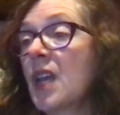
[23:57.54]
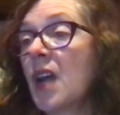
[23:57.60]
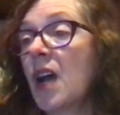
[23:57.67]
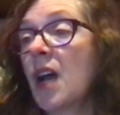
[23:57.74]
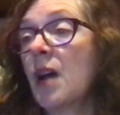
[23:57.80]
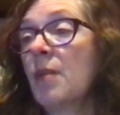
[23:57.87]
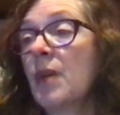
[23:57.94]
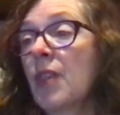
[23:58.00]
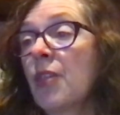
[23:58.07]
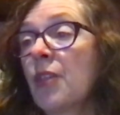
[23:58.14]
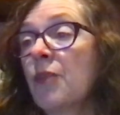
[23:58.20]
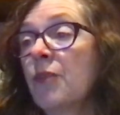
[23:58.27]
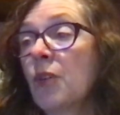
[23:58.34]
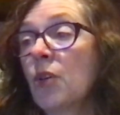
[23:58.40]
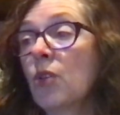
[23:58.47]
Um, the
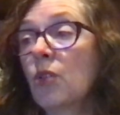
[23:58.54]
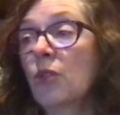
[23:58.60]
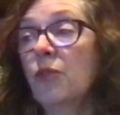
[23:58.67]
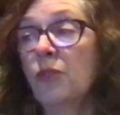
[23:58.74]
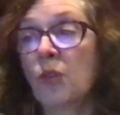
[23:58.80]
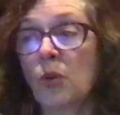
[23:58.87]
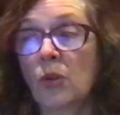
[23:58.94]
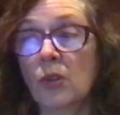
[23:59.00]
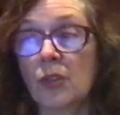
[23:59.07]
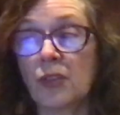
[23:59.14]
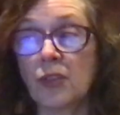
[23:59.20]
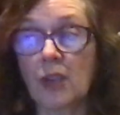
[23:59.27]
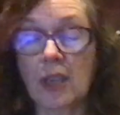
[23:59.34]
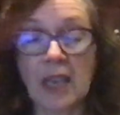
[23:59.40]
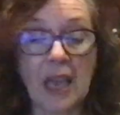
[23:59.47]
vocal
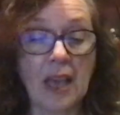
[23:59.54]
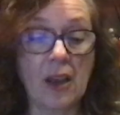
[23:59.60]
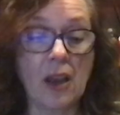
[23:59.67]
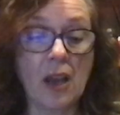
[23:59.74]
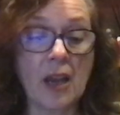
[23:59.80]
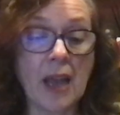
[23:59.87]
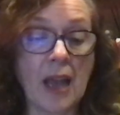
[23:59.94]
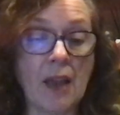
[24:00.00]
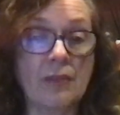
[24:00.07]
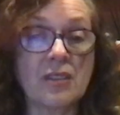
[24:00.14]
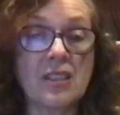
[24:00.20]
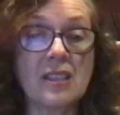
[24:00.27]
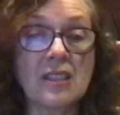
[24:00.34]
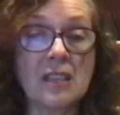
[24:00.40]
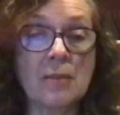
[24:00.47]
folds cannot have
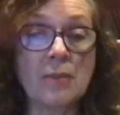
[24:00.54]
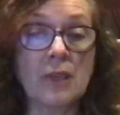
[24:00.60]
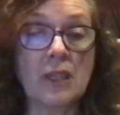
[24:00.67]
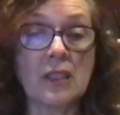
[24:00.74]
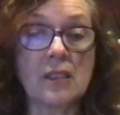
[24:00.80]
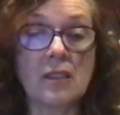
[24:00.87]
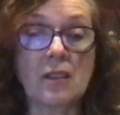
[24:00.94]
seamless